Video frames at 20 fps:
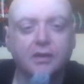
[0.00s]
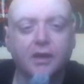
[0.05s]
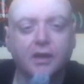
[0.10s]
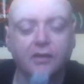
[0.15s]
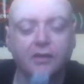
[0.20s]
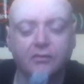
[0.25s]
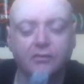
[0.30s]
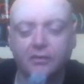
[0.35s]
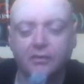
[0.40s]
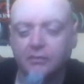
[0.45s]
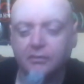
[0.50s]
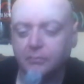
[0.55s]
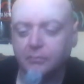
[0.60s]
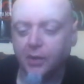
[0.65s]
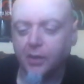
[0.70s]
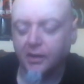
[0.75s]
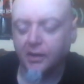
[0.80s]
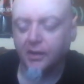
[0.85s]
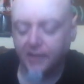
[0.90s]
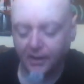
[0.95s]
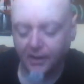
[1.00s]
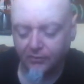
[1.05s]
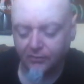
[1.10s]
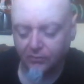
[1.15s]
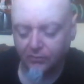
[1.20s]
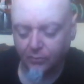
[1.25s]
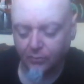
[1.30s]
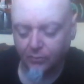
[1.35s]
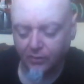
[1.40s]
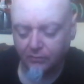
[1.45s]
has a podcast
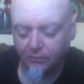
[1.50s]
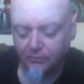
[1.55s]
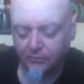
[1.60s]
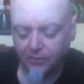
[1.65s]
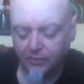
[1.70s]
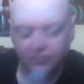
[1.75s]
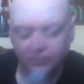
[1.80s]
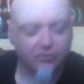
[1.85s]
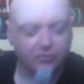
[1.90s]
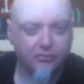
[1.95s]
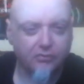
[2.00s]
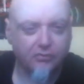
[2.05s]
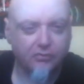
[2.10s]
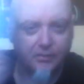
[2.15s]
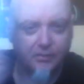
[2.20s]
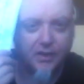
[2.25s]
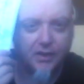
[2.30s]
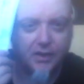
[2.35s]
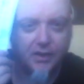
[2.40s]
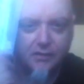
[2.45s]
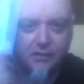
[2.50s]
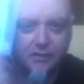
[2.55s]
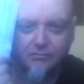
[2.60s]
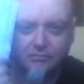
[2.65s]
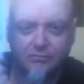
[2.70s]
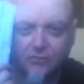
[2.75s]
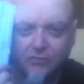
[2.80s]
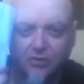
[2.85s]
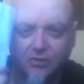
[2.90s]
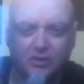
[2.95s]
as well. Just like
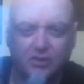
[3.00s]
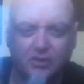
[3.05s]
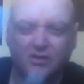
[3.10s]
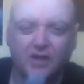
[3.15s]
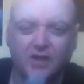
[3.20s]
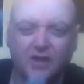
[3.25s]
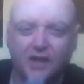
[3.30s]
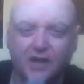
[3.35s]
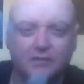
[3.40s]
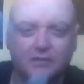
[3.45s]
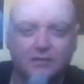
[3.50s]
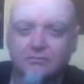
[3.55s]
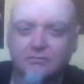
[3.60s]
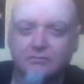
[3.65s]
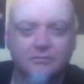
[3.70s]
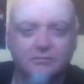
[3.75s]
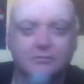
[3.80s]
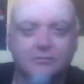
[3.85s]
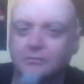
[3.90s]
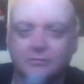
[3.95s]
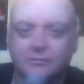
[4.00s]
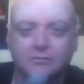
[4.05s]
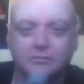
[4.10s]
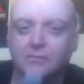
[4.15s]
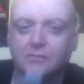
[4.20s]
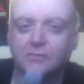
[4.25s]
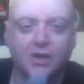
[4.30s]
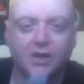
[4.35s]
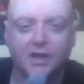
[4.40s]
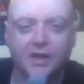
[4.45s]
just it's not
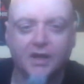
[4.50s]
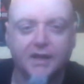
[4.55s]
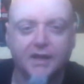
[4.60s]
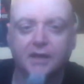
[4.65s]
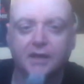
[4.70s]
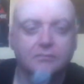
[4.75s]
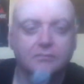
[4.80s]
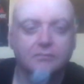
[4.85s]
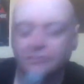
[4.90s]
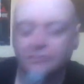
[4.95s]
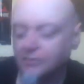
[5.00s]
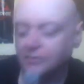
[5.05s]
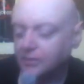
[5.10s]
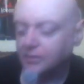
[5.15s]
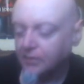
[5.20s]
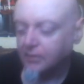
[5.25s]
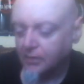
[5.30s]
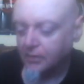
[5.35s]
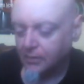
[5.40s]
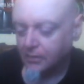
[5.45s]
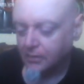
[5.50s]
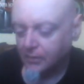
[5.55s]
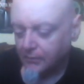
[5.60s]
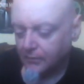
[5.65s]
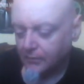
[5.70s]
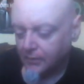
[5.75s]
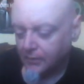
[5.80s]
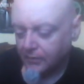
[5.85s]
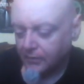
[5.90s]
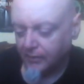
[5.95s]
clicking.
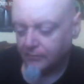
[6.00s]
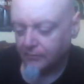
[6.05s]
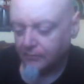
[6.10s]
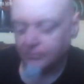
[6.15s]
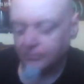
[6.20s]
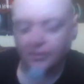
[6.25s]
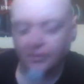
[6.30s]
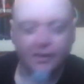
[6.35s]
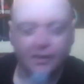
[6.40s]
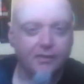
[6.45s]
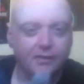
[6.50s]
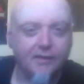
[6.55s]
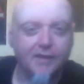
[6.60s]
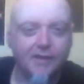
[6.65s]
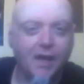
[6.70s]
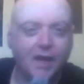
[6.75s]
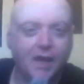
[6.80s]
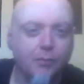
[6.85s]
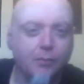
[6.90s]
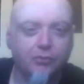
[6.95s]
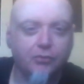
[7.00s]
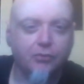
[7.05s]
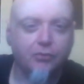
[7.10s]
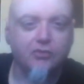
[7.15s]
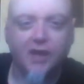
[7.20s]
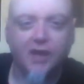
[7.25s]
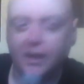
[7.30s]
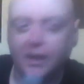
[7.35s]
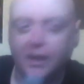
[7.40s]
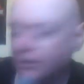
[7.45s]
The, the I think the hamster's
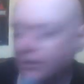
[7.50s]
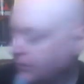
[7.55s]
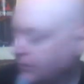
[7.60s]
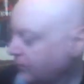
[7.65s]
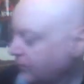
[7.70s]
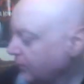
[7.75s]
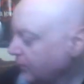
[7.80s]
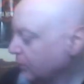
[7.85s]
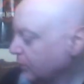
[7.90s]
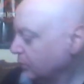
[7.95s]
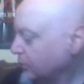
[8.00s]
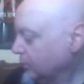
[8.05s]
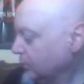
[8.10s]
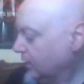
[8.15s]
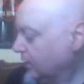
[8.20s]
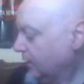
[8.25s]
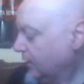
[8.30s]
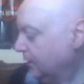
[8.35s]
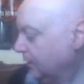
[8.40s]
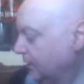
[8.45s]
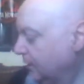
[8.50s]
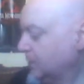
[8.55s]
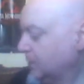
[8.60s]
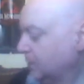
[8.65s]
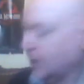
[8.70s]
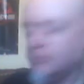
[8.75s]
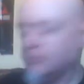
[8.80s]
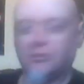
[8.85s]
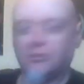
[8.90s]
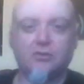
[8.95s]
dead. So um,
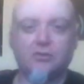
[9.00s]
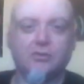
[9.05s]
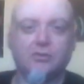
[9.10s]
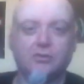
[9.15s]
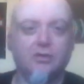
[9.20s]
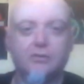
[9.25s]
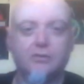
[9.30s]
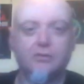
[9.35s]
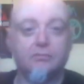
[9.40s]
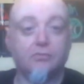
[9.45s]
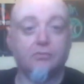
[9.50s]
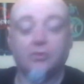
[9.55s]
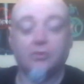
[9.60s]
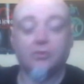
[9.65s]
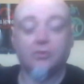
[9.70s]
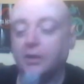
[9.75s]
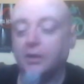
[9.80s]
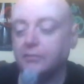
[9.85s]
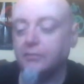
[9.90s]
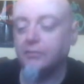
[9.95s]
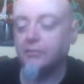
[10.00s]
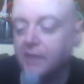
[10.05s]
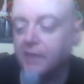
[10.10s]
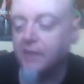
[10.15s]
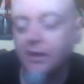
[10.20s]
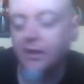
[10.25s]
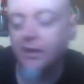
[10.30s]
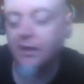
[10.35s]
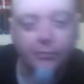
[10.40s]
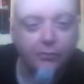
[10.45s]
I'm just gonna turn off the
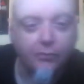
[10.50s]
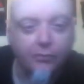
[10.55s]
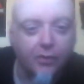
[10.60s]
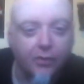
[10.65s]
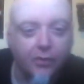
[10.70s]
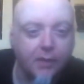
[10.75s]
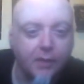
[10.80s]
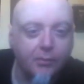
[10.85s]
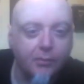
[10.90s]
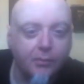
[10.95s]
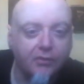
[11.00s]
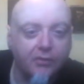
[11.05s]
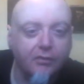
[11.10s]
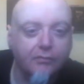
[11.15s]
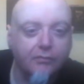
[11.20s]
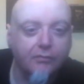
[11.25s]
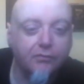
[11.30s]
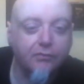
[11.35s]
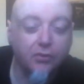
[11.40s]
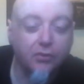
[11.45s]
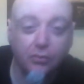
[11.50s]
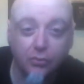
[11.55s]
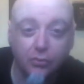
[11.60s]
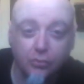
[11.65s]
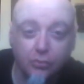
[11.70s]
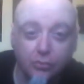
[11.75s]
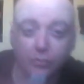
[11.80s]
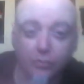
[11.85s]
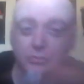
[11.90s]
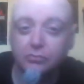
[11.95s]
video before I get myself
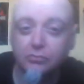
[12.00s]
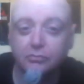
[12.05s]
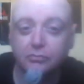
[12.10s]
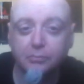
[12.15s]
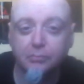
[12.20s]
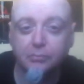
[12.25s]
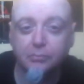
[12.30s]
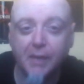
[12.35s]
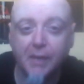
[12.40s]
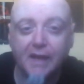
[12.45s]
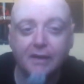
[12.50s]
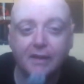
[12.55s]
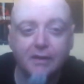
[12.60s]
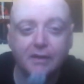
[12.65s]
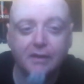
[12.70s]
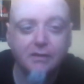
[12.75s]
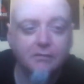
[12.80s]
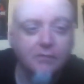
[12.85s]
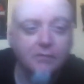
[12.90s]
too badly